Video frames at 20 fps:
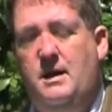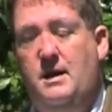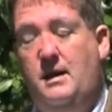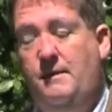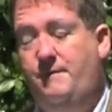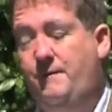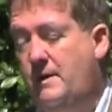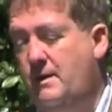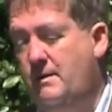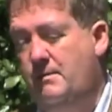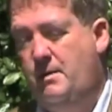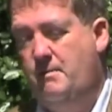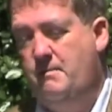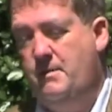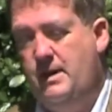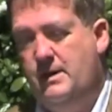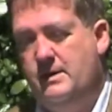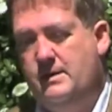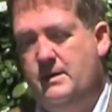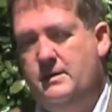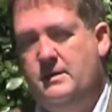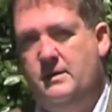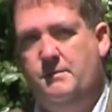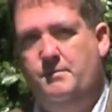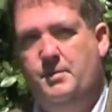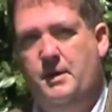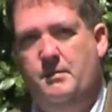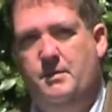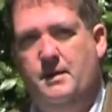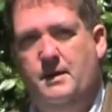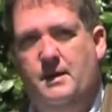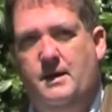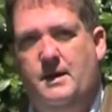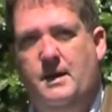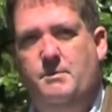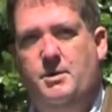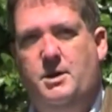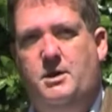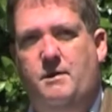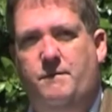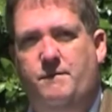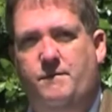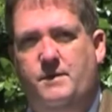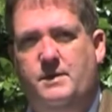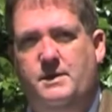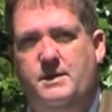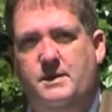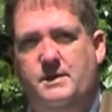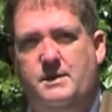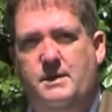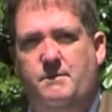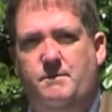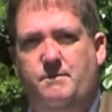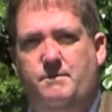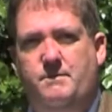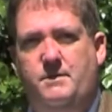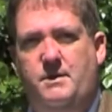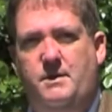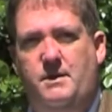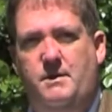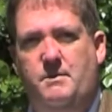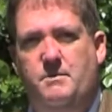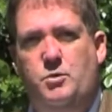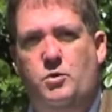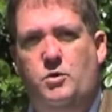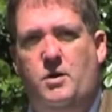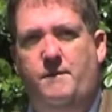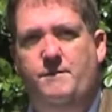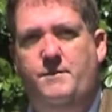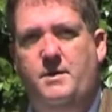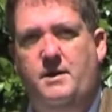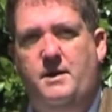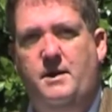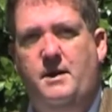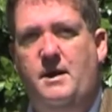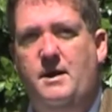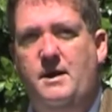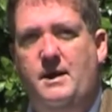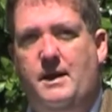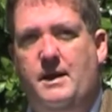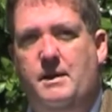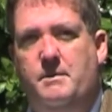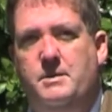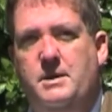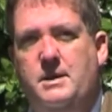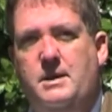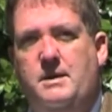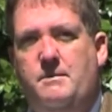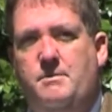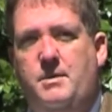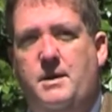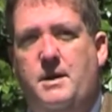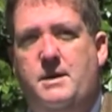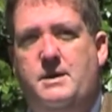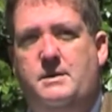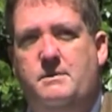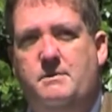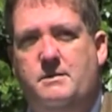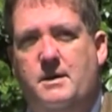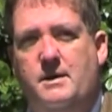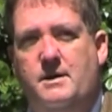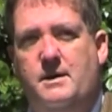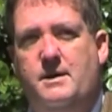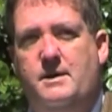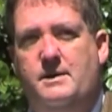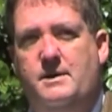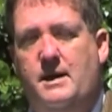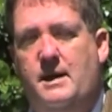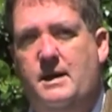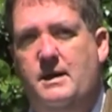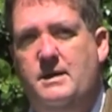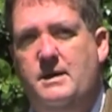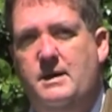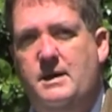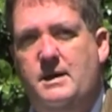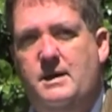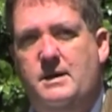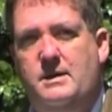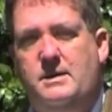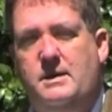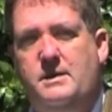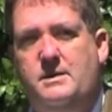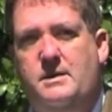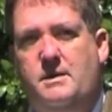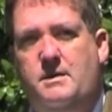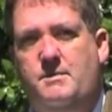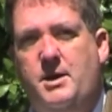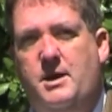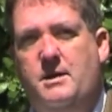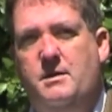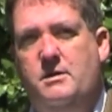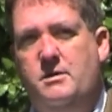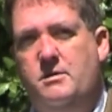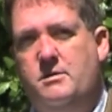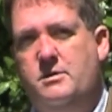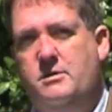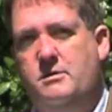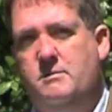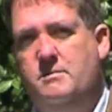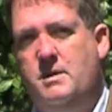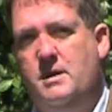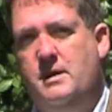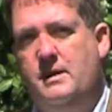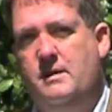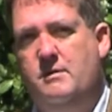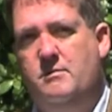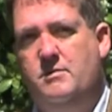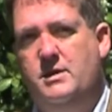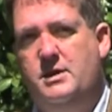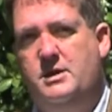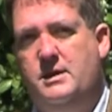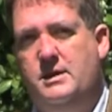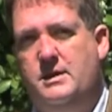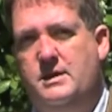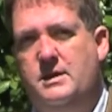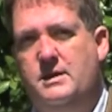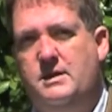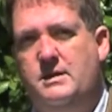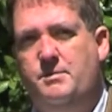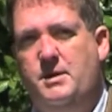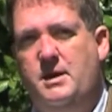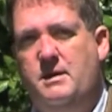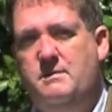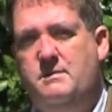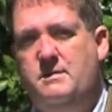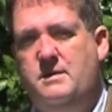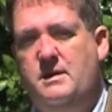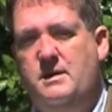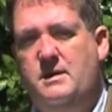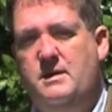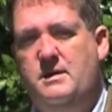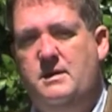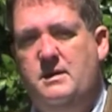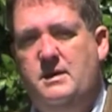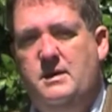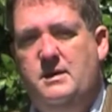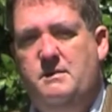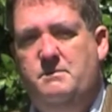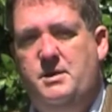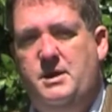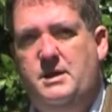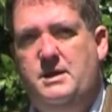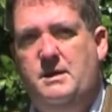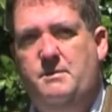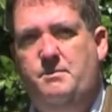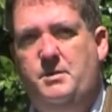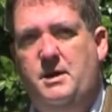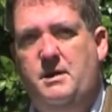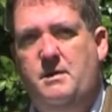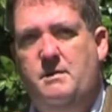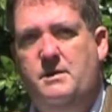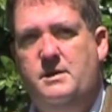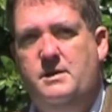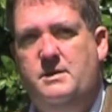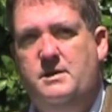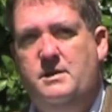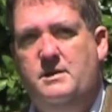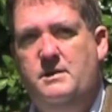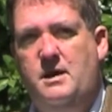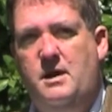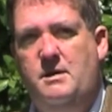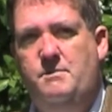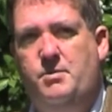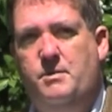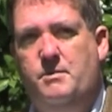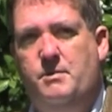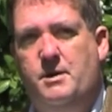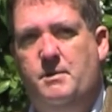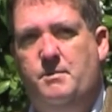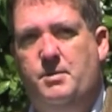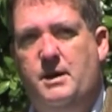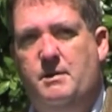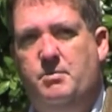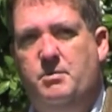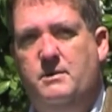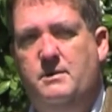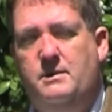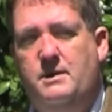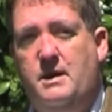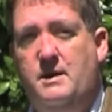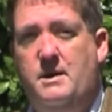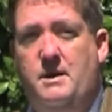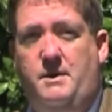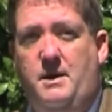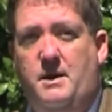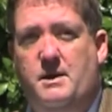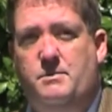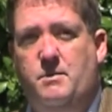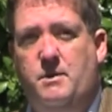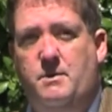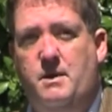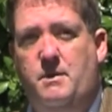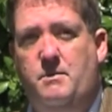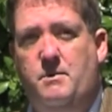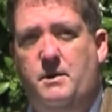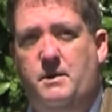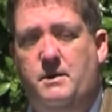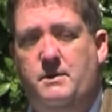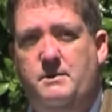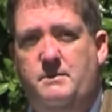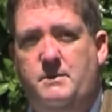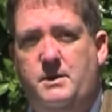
I find I'm amazed at the sort of people that I get at my conferences. Some people are more confident than I am, but they still can't get a date. So it's not about looks or money or riches. It's about basically being honest and open with the people, and I think that's what they want.